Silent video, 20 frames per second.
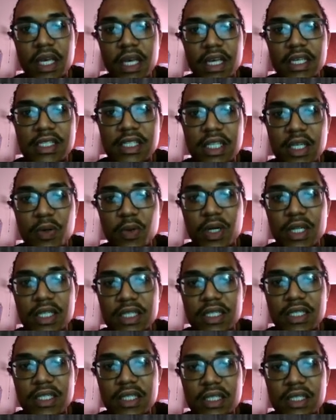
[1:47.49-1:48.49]
is equal
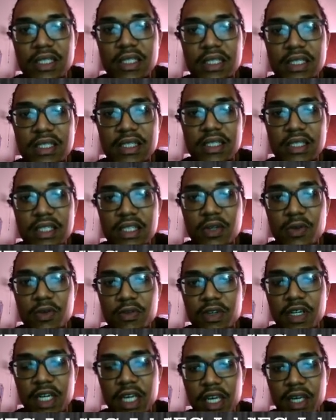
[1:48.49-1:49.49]
to c
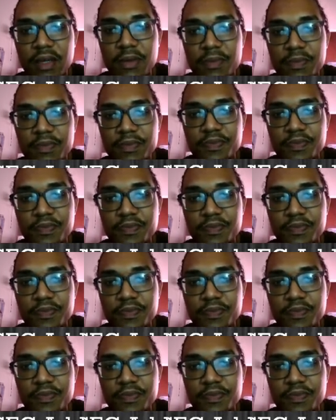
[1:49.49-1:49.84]
over a.